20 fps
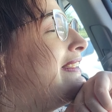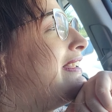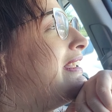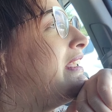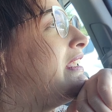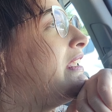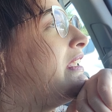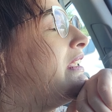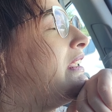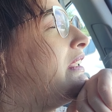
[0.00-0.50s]

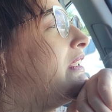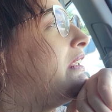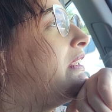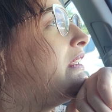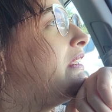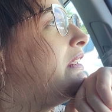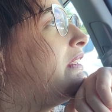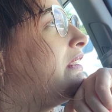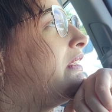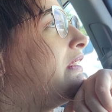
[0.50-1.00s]

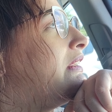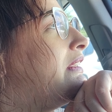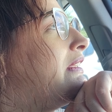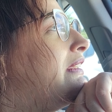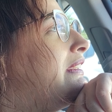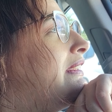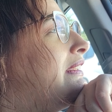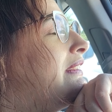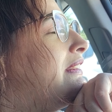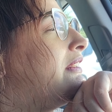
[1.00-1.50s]

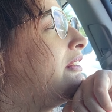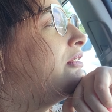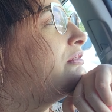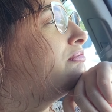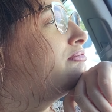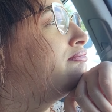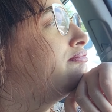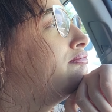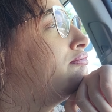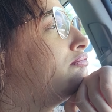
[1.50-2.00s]

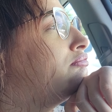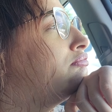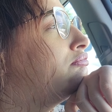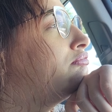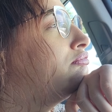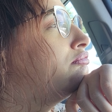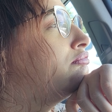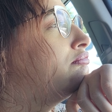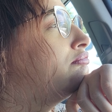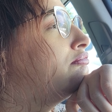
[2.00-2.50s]
(no one is talking)